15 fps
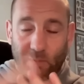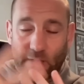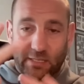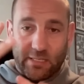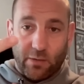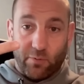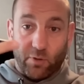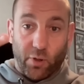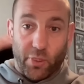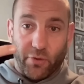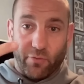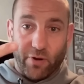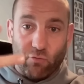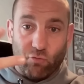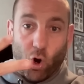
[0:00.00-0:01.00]
let's say we've got
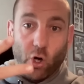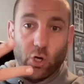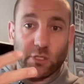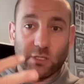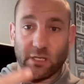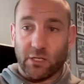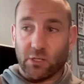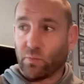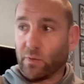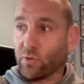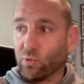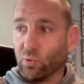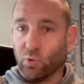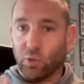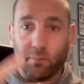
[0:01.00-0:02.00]
3 rocks, as we
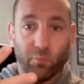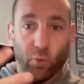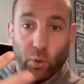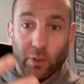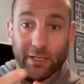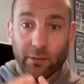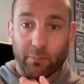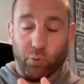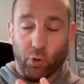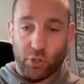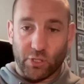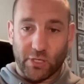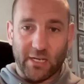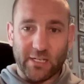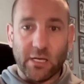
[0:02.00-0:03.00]
call them, or little
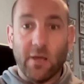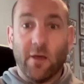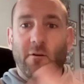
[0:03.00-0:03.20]
projects.